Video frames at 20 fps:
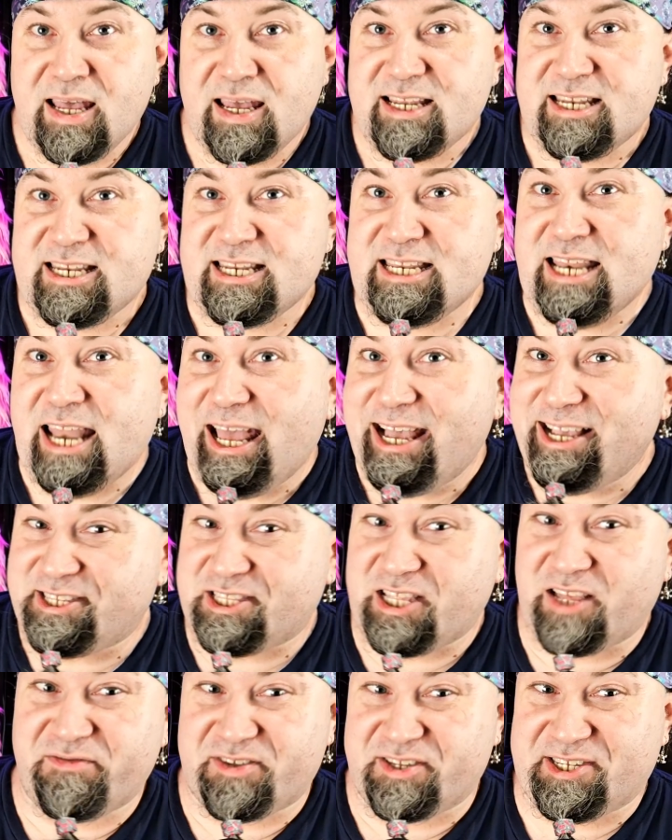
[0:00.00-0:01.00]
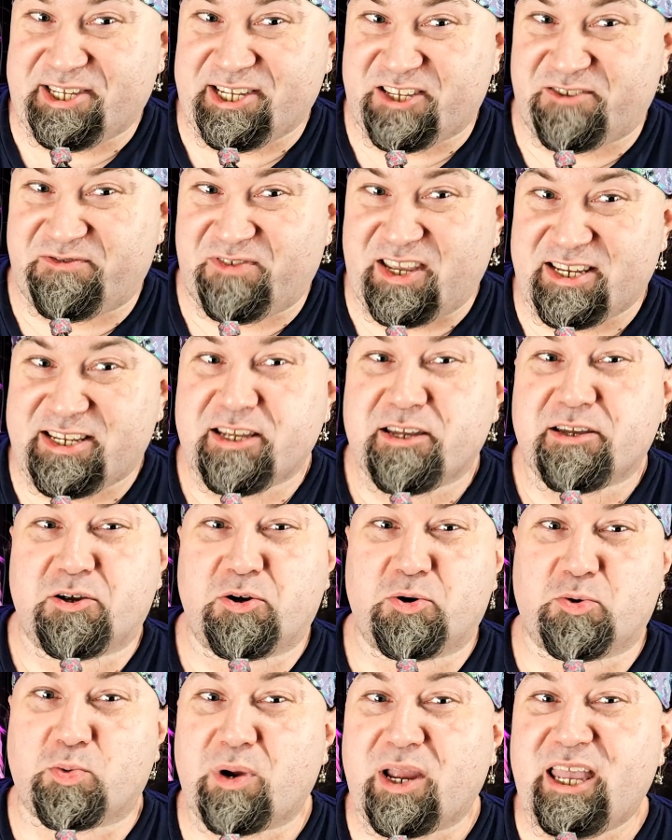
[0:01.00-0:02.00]
Next level six feat,
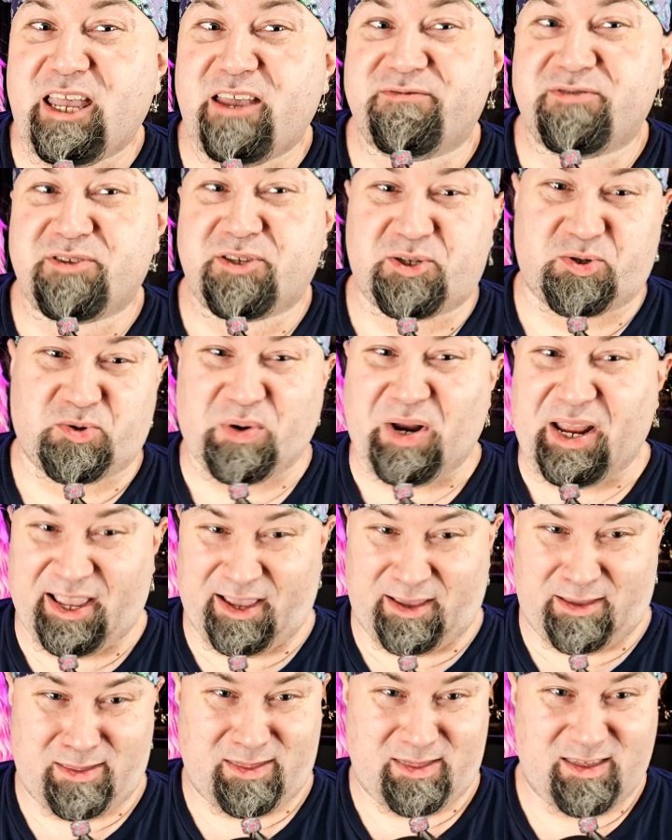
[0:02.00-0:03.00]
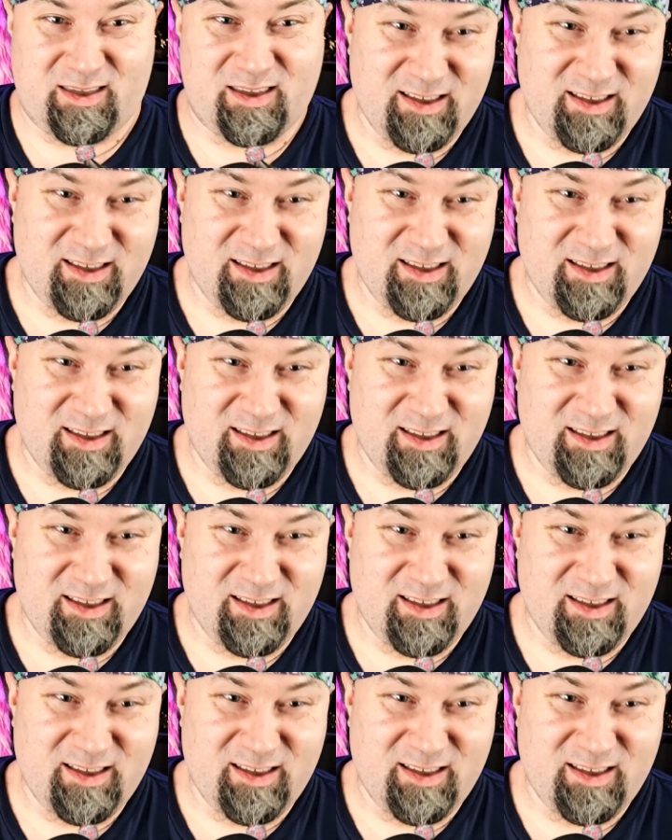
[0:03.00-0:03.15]
Grave Strength.